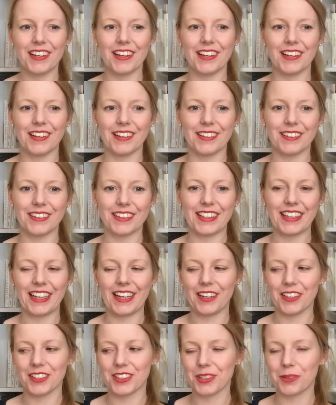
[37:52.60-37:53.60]

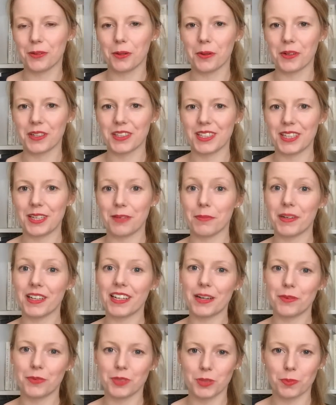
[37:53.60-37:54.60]
Yeah, so we will see. But
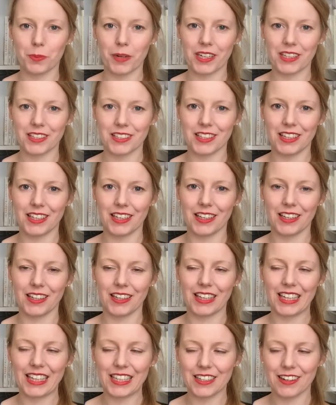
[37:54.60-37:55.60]
I was practicing
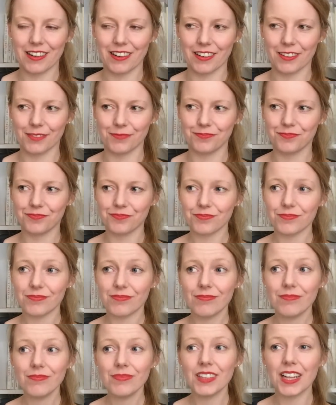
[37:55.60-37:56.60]
guitar.
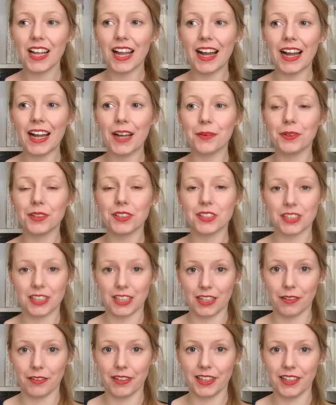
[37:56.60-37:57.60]
I was
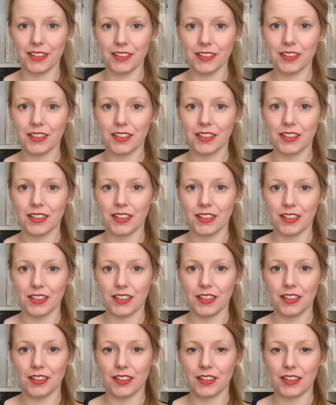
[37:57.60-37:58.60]
coloring
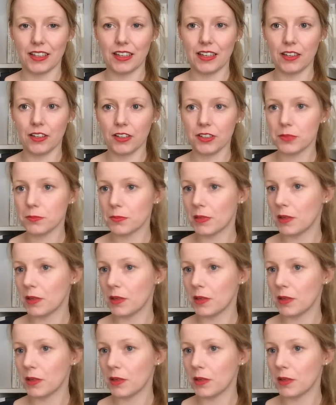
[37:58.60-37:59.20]
a lot.